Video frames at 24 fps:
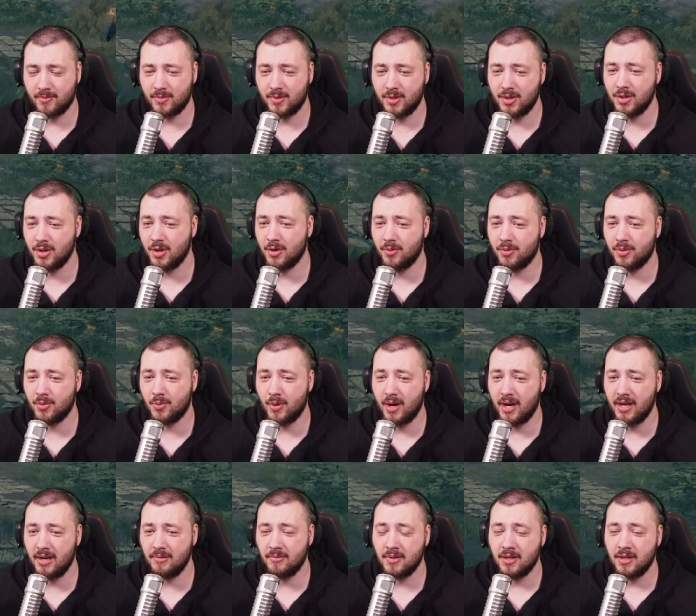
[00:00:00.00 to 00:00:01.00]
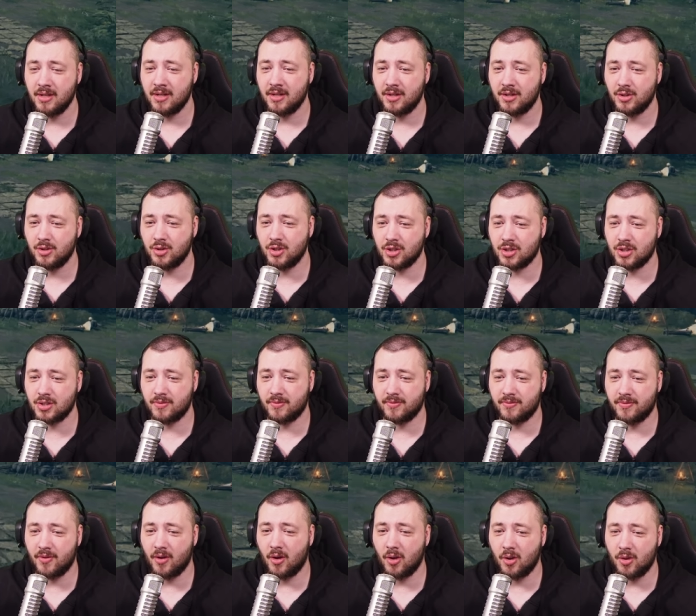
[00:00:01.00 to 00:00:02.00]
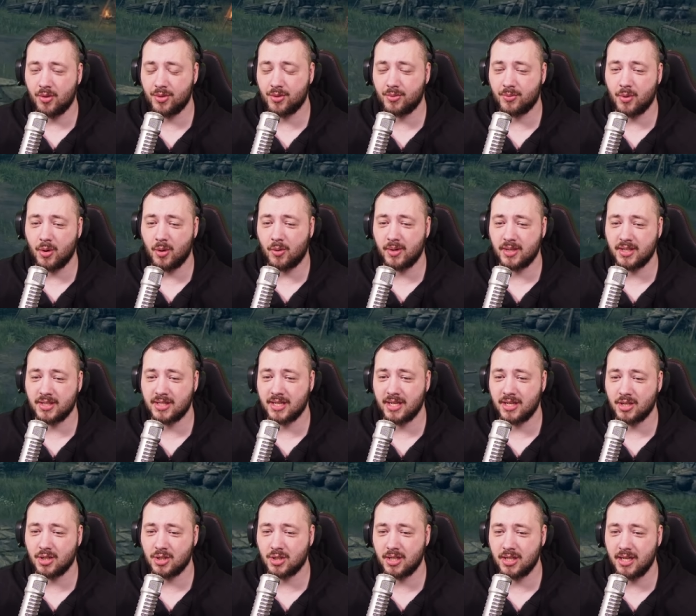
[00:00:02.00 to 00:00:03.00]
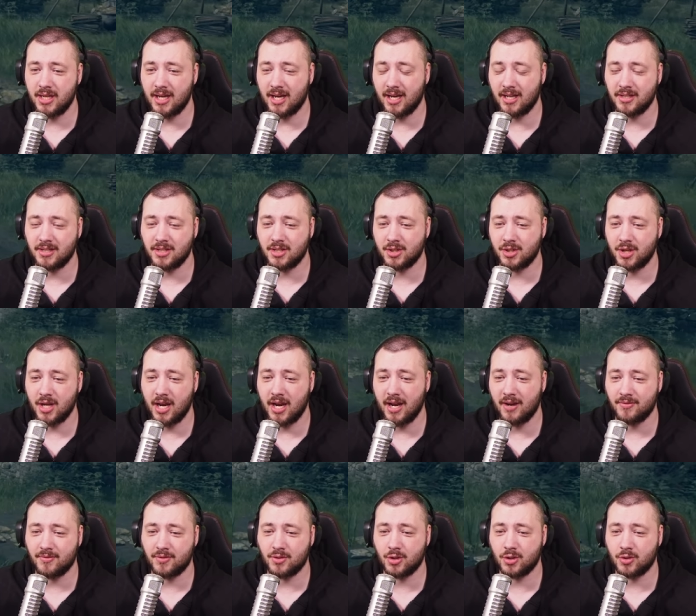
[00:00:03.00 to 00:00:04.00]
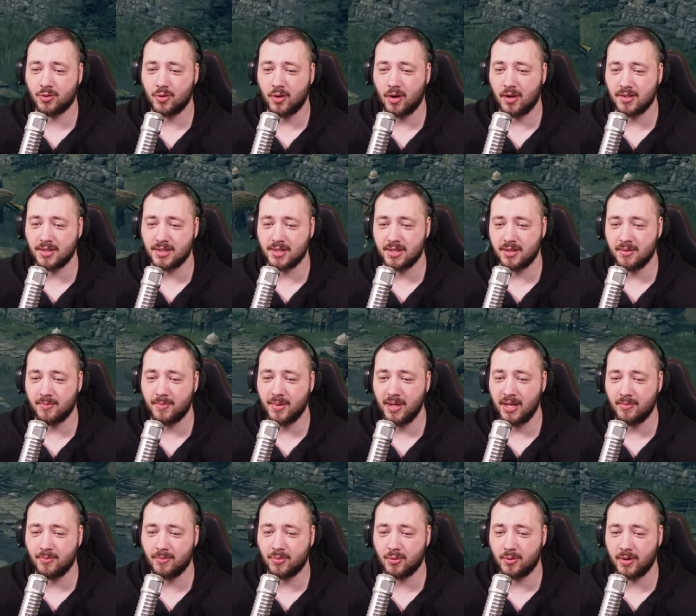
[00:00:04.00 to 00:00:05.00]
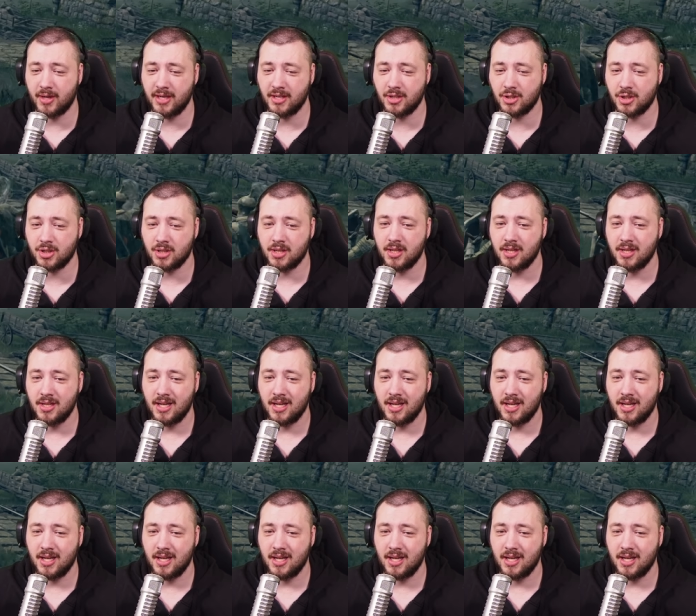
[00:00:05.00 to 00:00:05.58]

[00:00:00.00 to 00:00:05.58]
You know the way. You just follow the road, essentially, until you have to cross the big bridge,